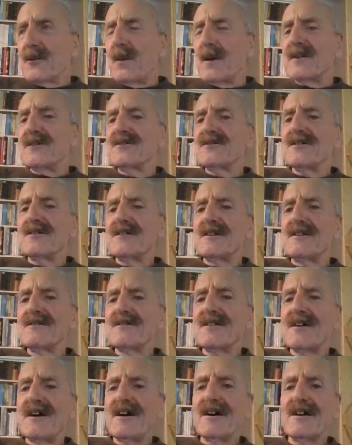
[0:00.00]
question
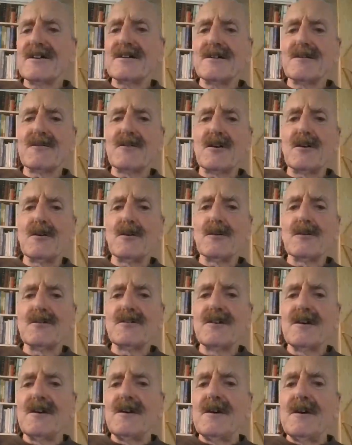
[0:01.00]
entirely, of
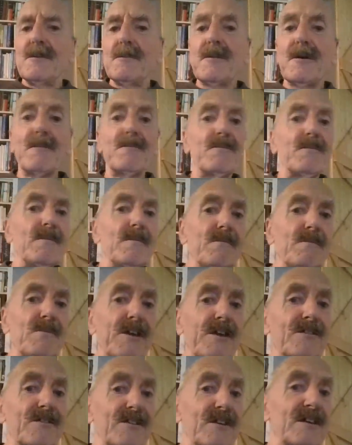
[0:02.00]
course, but
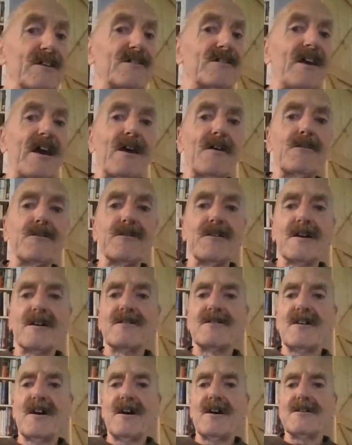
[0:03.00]
this is how
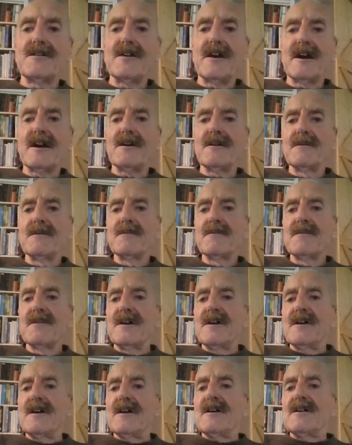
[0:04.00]
things are now.
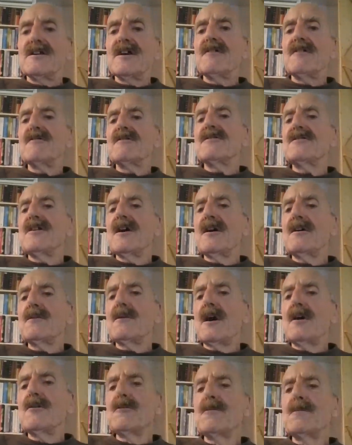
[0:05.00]
There is
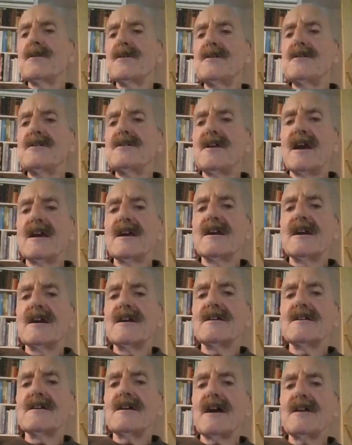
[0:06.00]
no open,
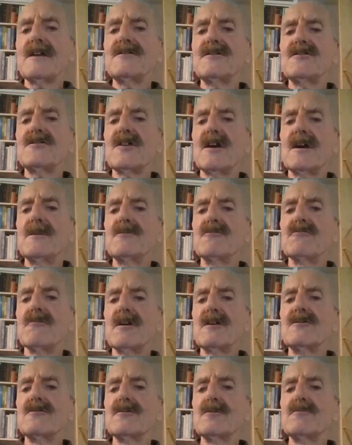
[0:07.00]
naked and unashamed
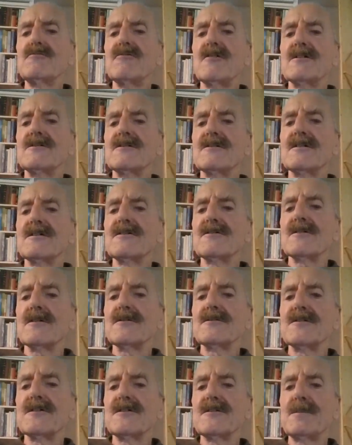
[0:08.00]
racial prejudice
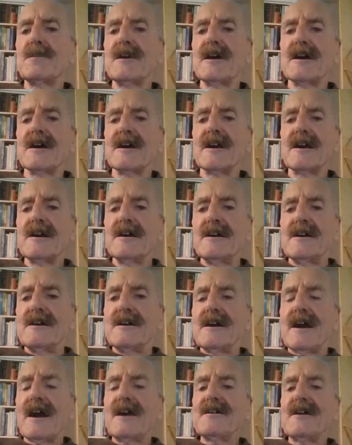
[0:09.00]
on display,
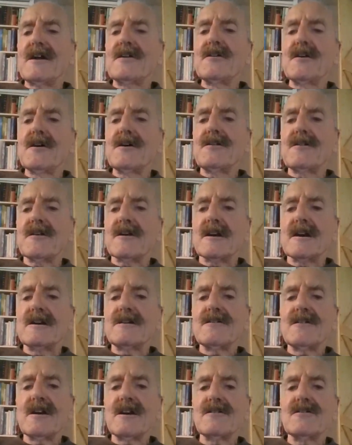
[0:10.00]
and unearthing
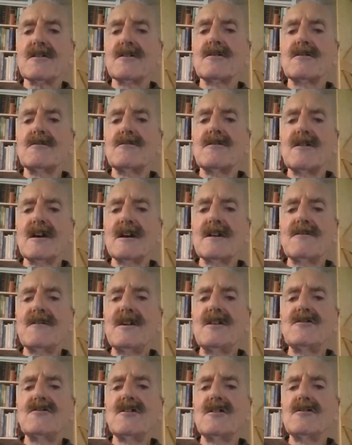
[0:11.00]
it takes a good deal of
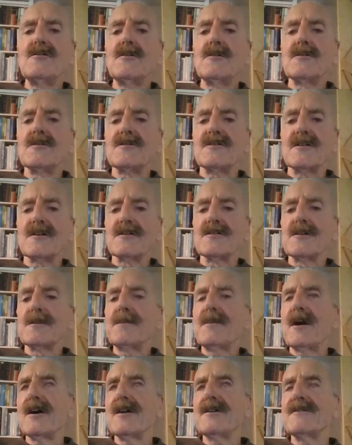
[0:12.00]
ingenuity on the
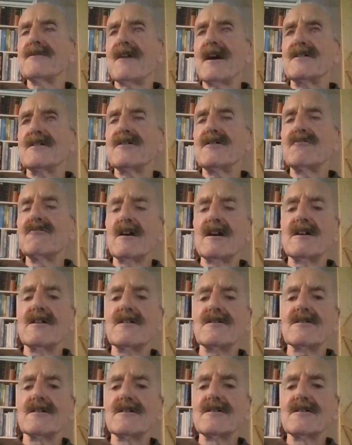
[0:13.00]
part of
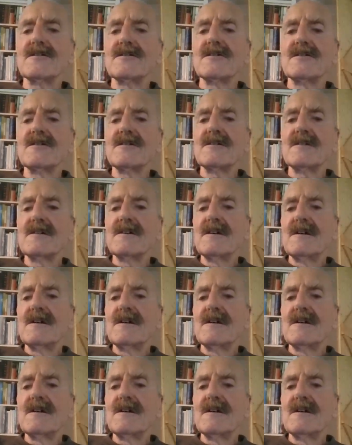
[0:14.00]
anti-racists.